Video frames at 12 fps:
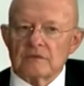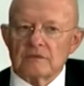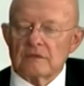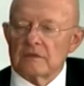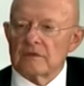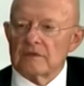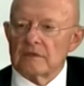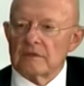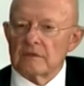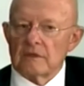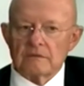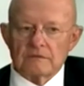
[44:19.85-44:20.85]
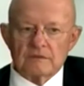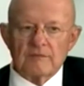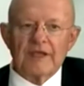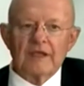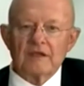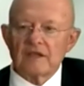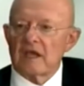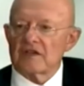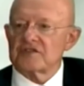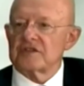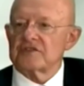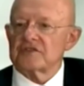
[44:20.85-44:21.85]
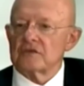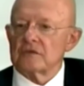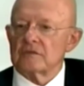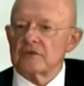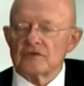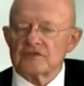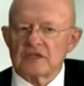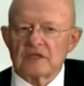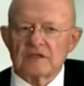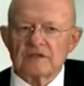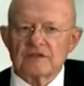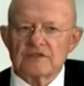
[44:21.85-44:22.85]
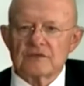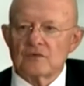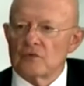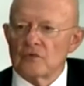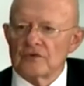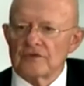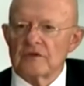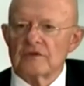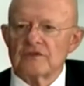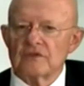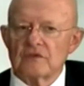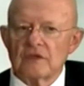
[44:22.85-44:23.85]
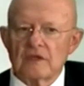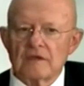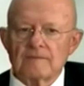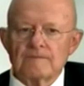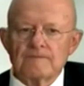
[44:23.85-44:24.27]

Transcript: you know, and demand access to him, those kind of things. And we weren't there to do that.